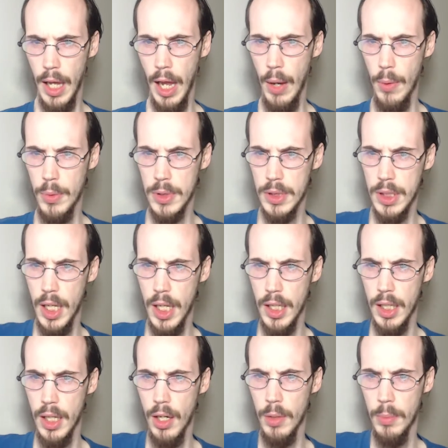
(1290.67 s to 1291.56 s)
I always
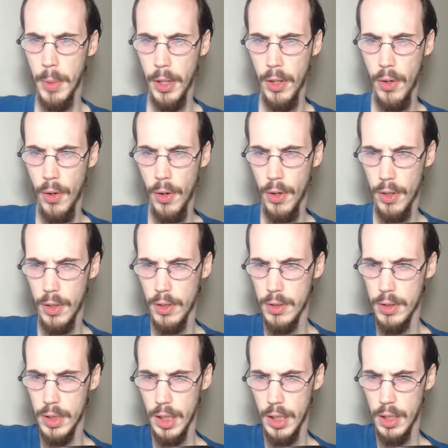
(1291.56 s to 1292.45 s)
take care of my car.
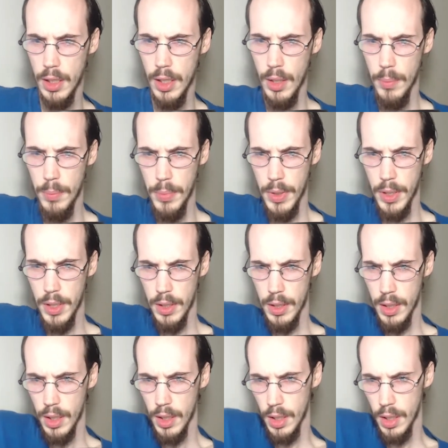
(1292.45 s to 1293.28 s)
Like, but